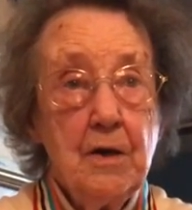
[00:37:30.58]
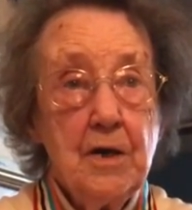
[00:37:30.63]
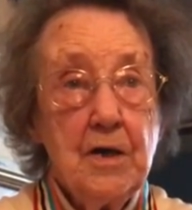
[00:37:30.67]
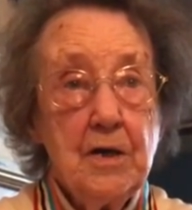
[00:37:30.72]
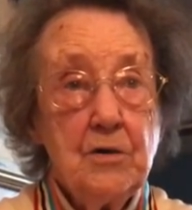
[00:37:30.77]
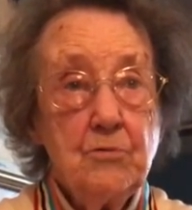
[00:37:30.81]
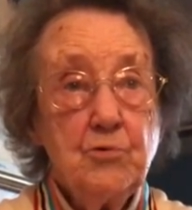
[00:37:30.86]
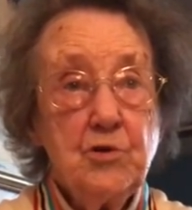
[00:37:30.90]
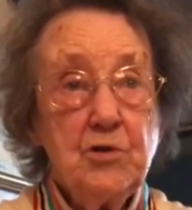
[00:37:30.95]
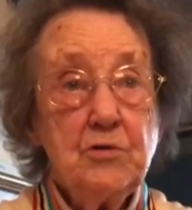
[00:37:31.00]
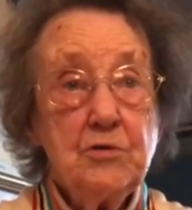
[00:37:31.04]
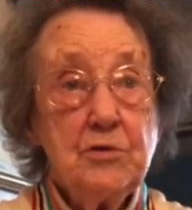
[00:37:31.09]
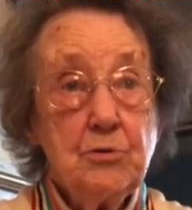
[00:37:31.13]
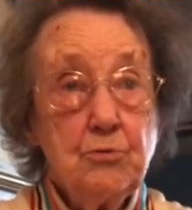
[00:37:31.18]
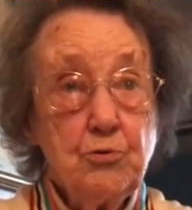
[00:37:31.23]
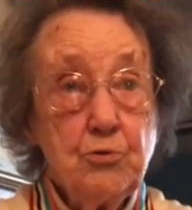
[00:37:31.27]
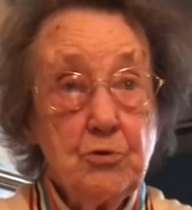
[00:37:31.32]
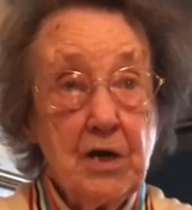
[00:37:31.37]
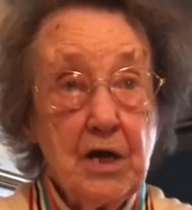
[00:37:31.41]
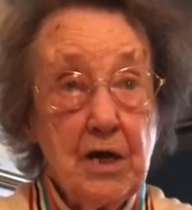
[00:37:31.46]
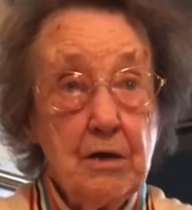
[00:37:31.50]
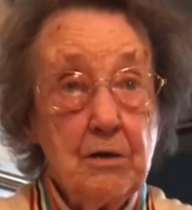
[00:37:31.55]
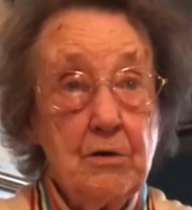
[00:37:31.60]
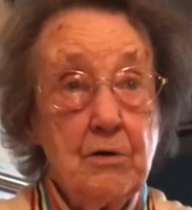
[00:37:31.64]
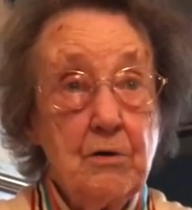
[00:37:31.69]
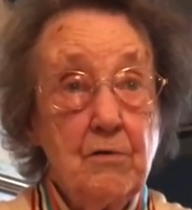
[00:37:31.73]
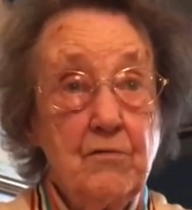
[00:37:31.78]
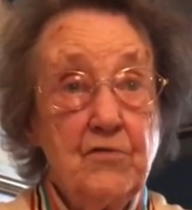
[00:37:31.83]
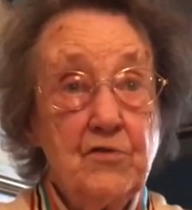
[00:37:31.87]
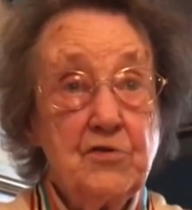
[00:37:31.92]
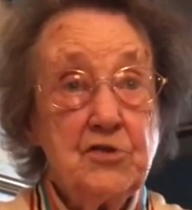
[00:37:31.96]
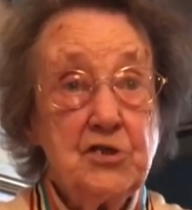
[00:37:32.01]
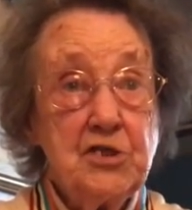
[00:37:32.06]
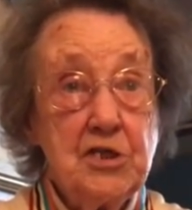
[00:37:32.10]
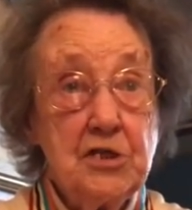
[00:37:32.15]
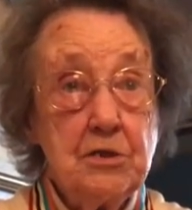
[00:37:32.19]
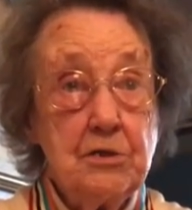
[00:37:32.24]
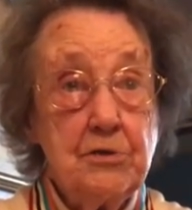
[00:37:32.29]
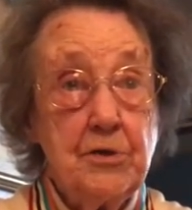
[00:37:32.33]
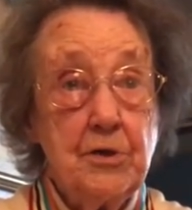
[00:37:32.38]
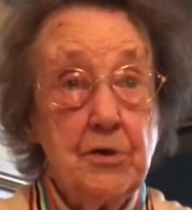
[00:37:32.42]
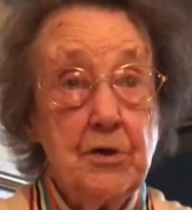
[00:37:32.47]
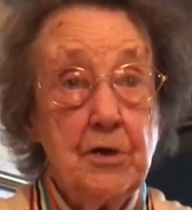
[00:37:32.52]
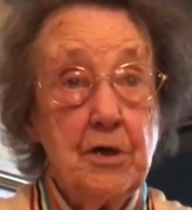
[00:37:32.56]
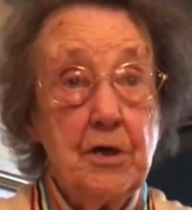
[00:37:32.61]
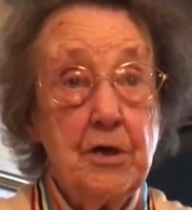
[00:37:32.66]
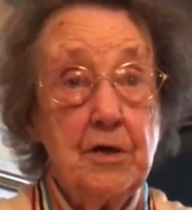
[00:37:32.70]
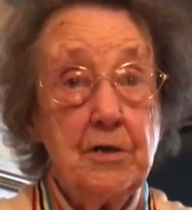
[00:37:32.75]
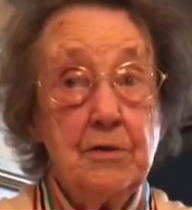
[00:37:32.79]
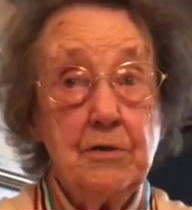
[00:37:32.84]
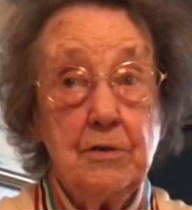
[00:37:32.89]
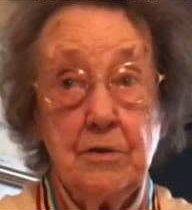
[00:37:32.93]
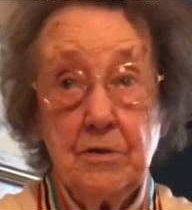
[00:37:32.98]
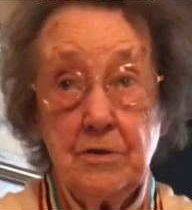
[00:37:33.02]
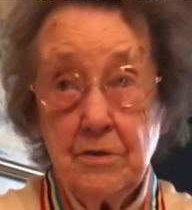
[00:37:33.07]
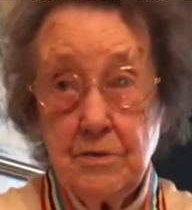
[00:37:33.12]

And we took care of the children and